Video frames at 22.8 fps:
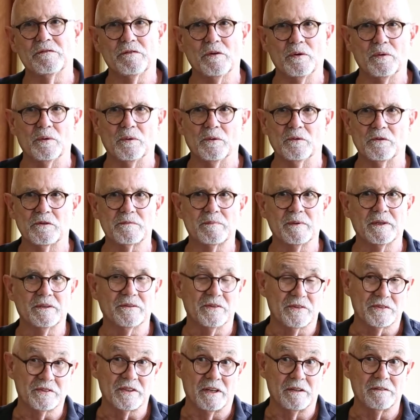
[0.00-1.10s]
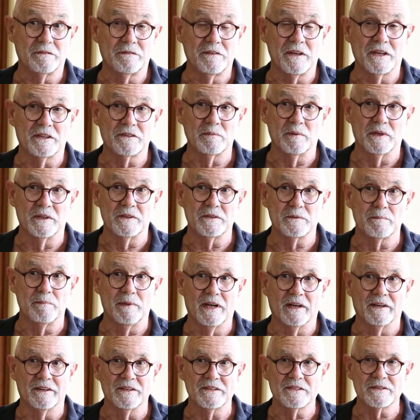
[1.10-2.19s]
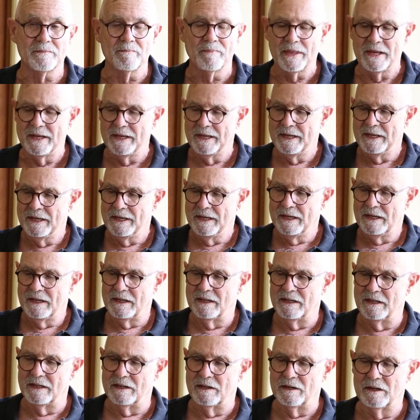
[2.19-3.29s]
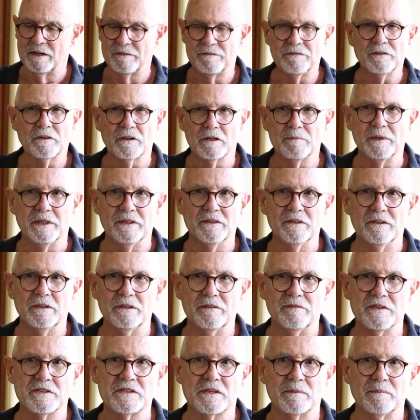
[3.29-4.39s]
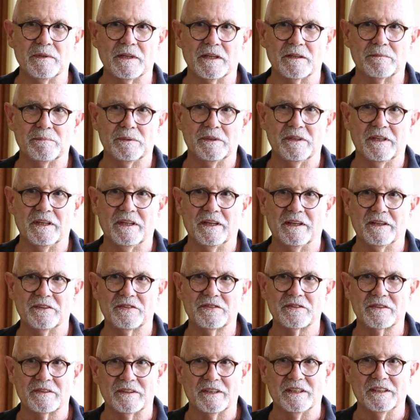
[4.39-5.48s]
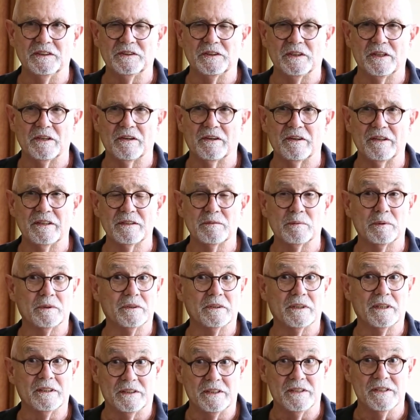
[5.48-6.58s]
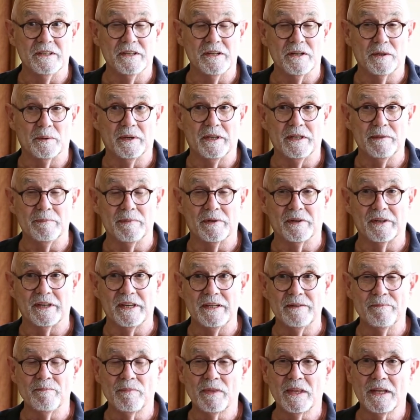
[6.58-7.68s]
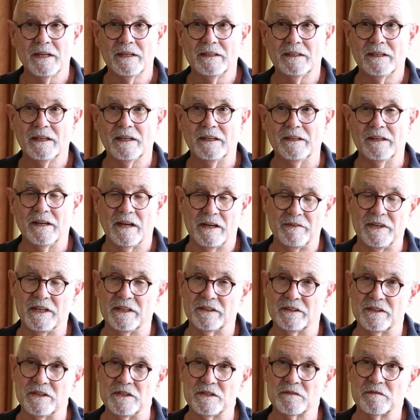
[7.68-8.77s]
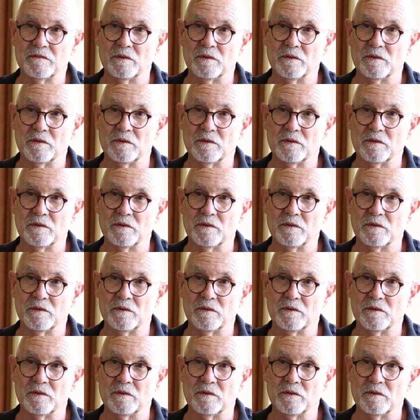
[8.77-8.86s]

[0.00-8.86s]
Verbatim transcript: falls because that affects one's balance. Uh, I felt a bit nervous about being in a strange area where I didn't know anybody, and having these